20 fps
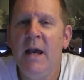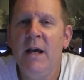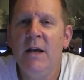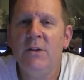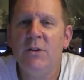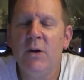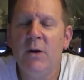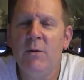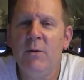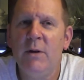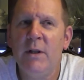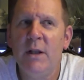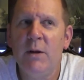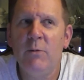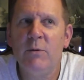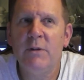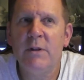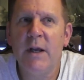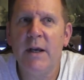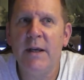So it
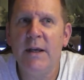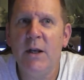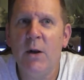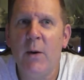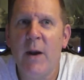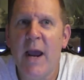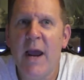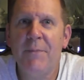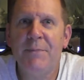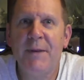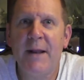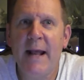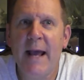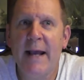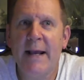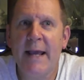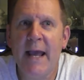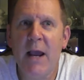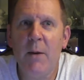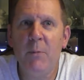was like you know after
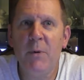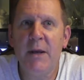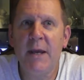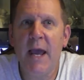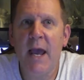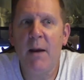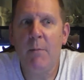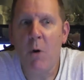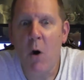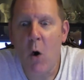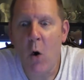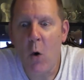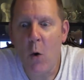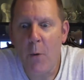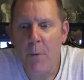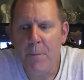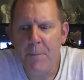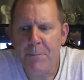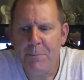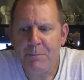that game we came
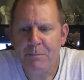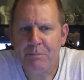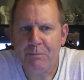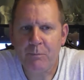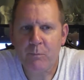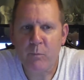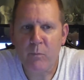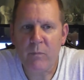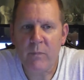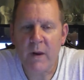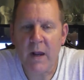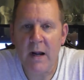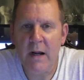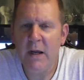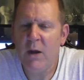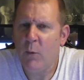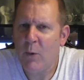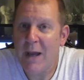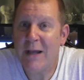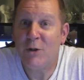home.
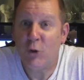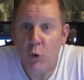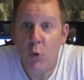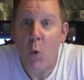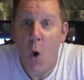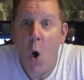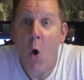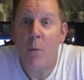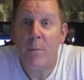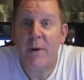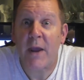And we had two home